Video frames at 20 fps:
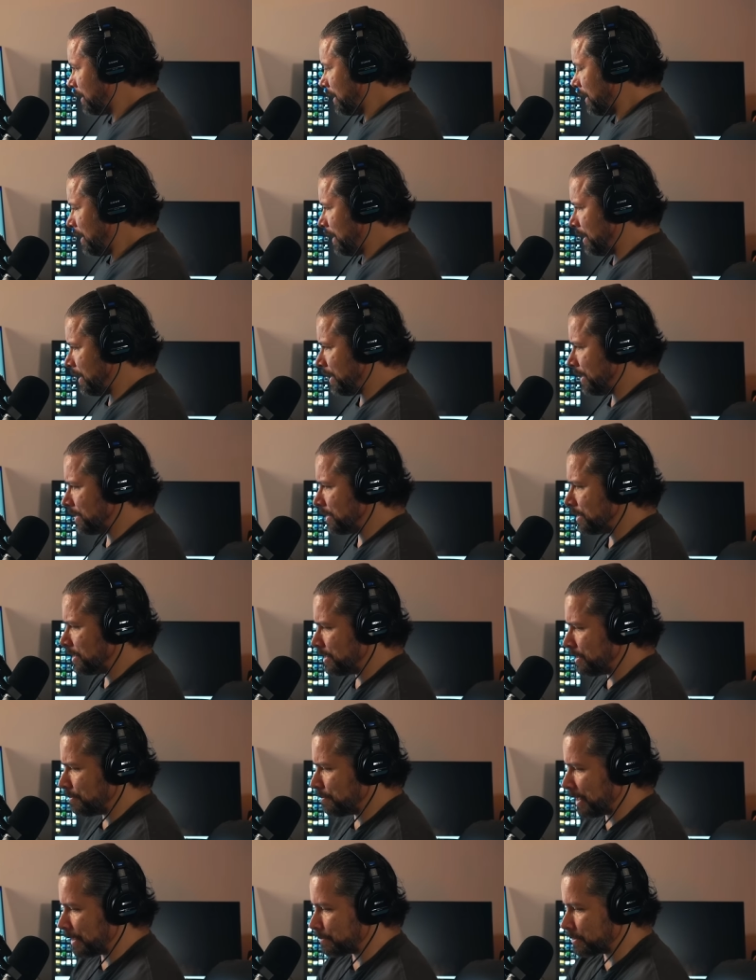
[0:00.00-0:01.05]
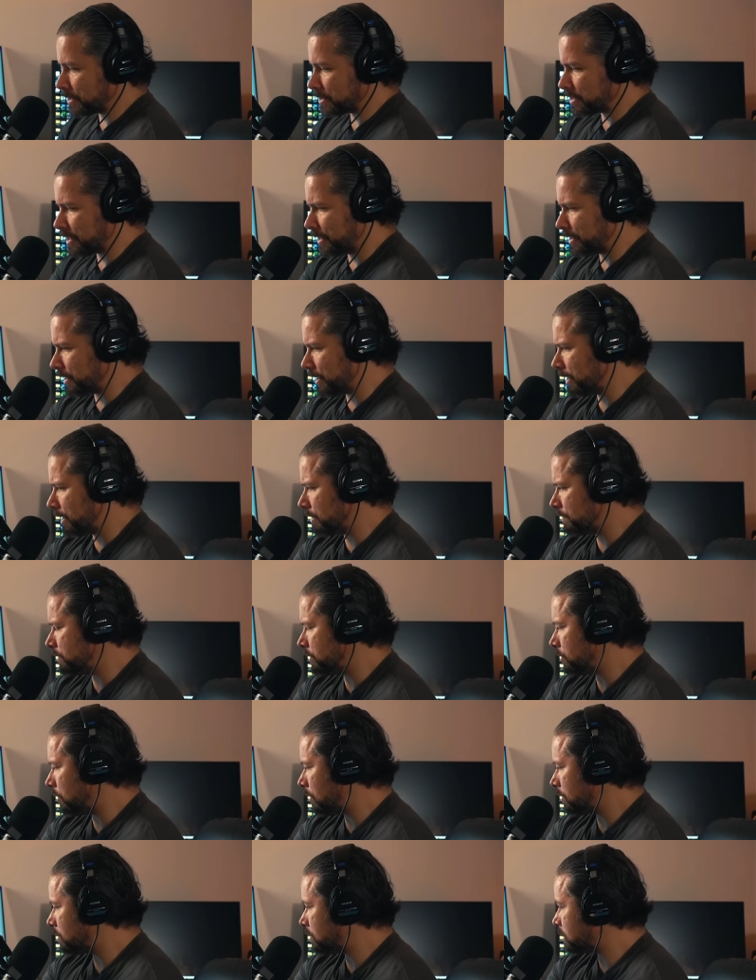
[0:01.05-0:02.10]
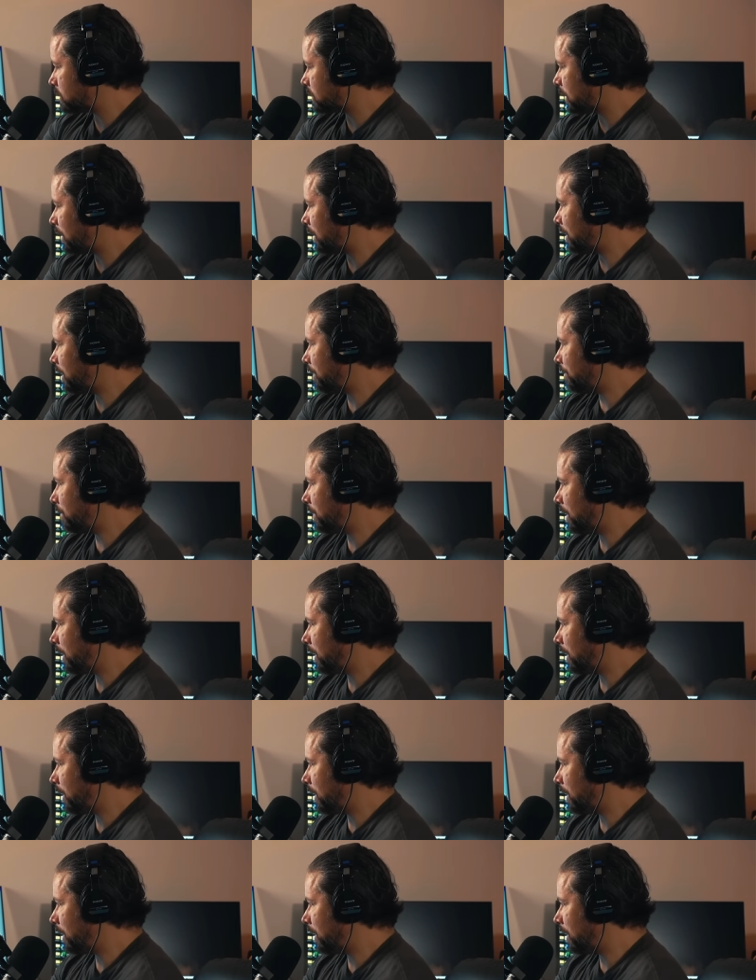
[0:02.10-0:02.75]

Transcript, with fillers: and I'm going to take care of you all of this time